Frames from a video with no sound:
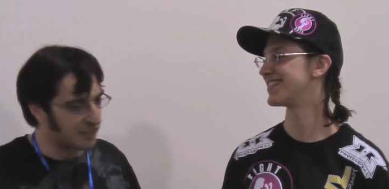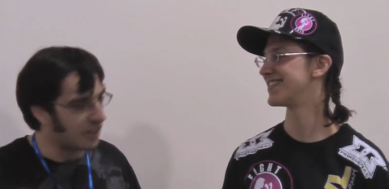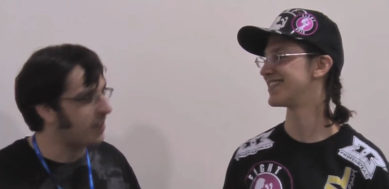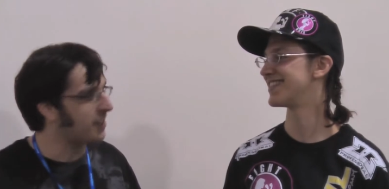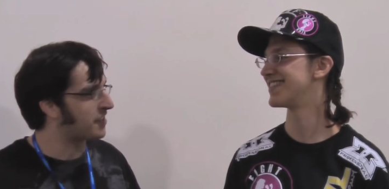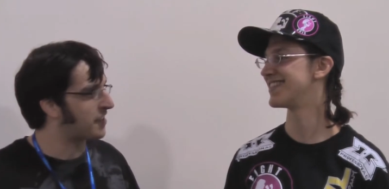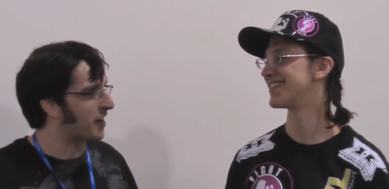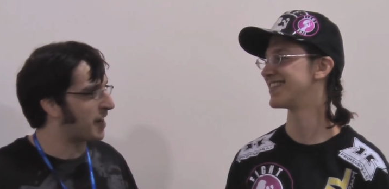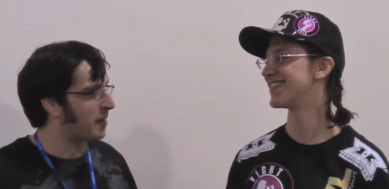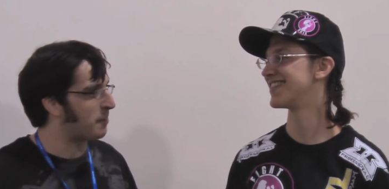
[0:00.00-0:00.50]
Speaker 1: in a
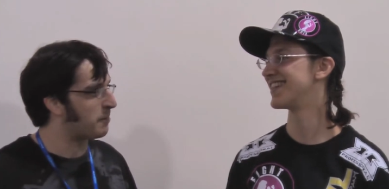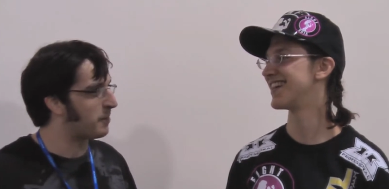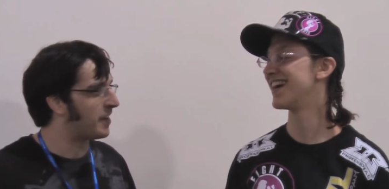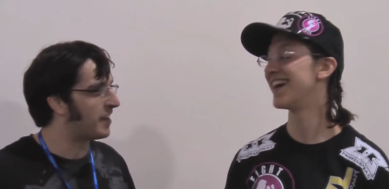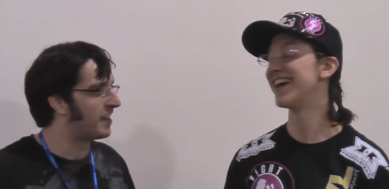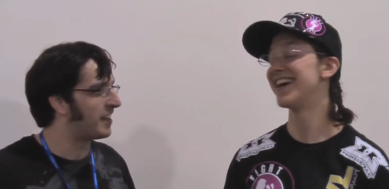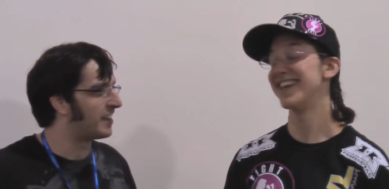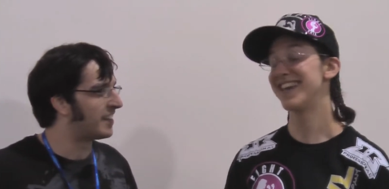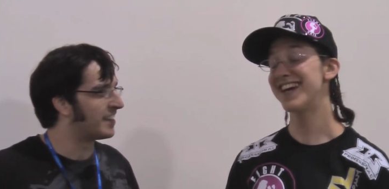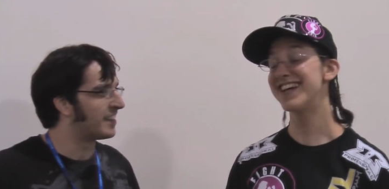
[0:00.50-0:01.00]
long time.
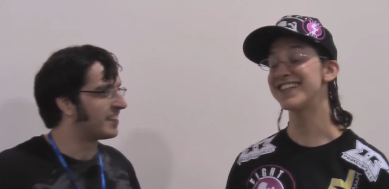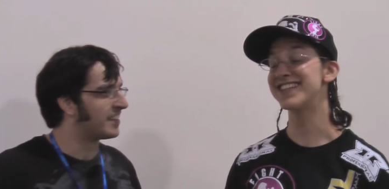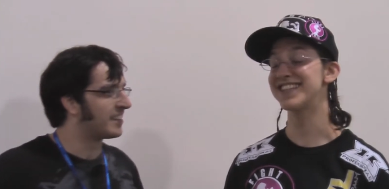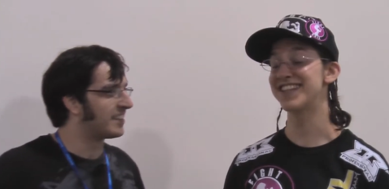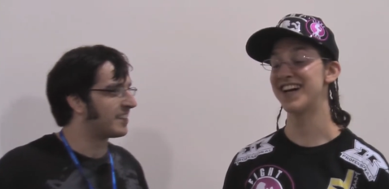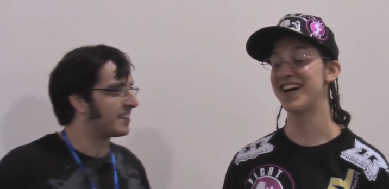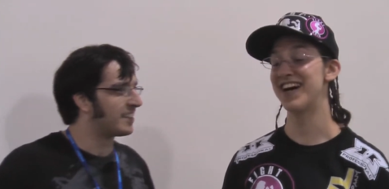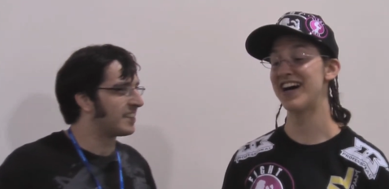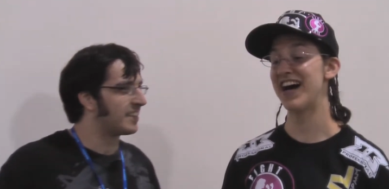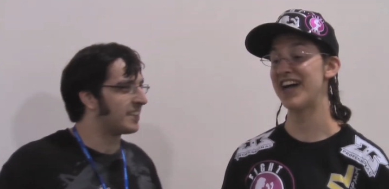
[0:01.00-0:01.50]
Yes,
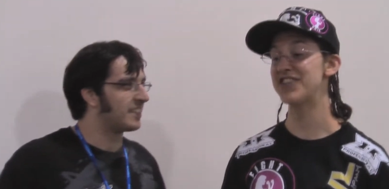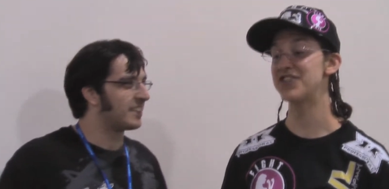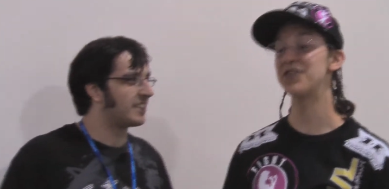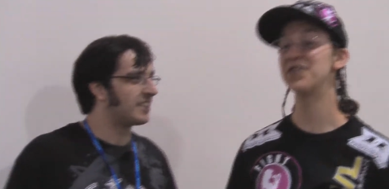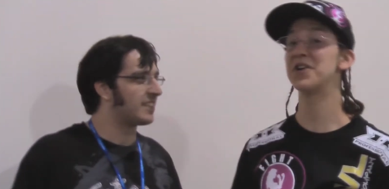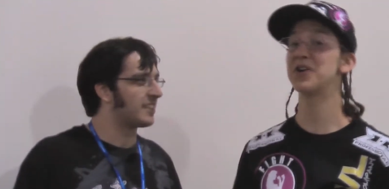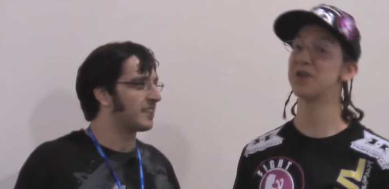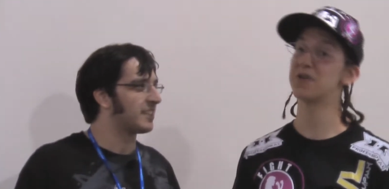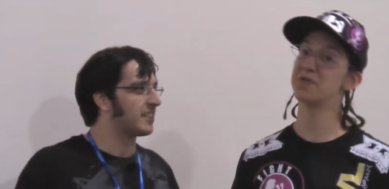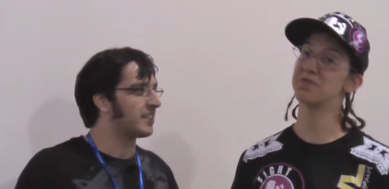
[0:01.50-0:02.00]
uh, I
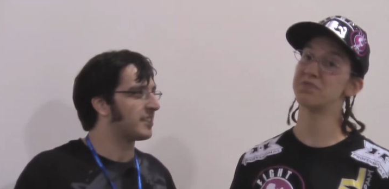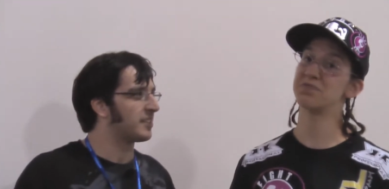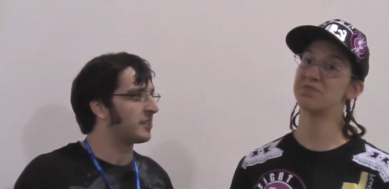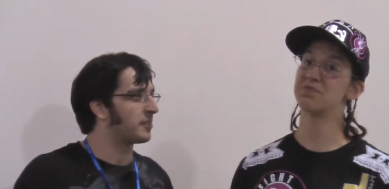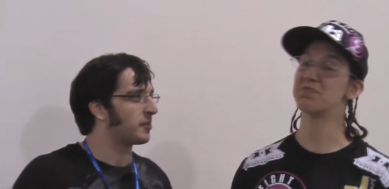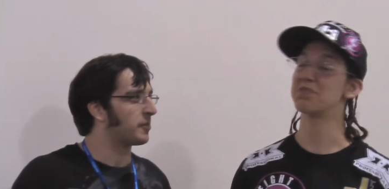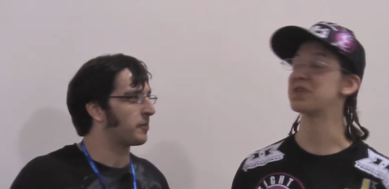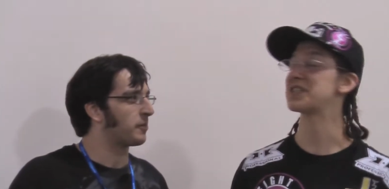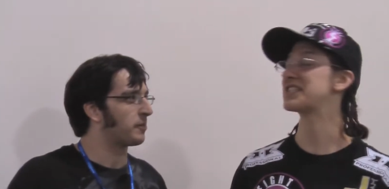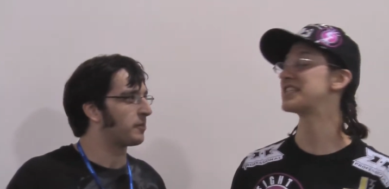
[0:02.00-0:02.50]
don't know
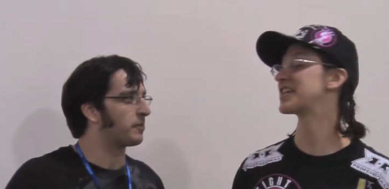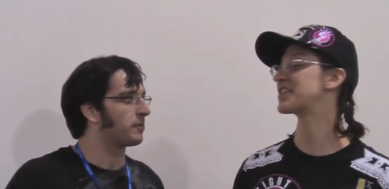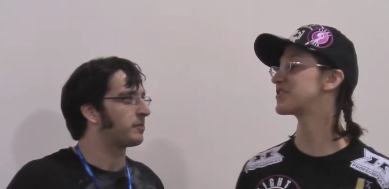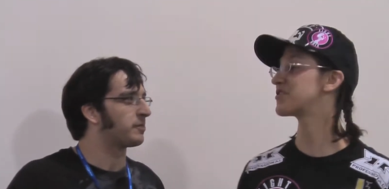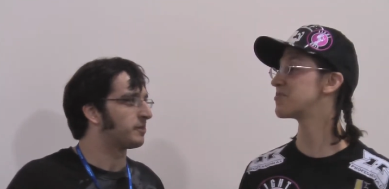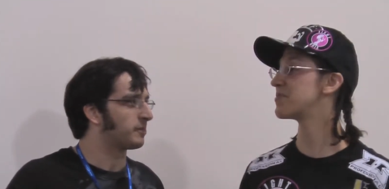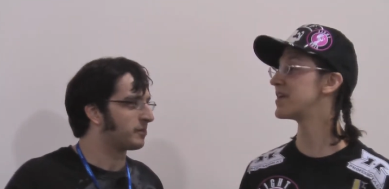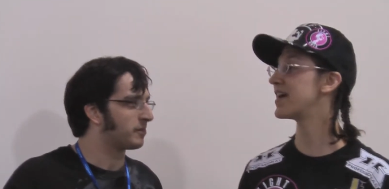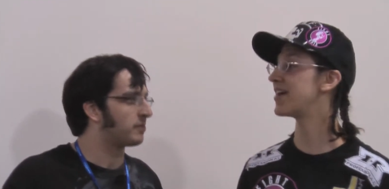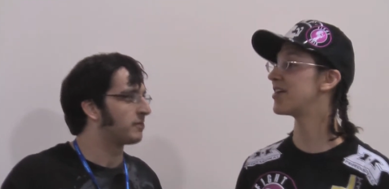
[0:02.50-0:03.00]
what's next
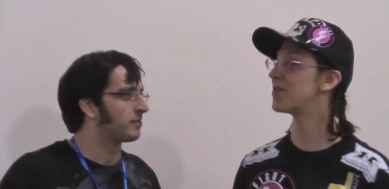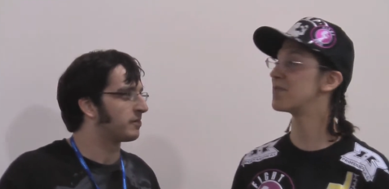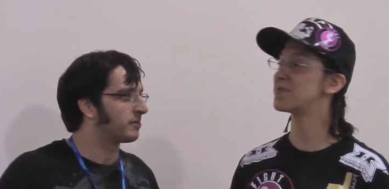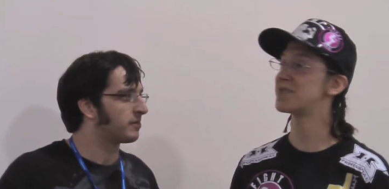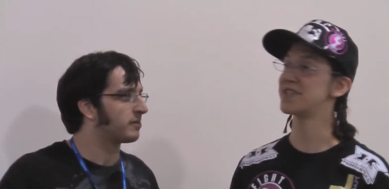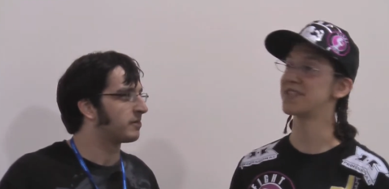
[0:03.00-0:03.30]
for me. I hope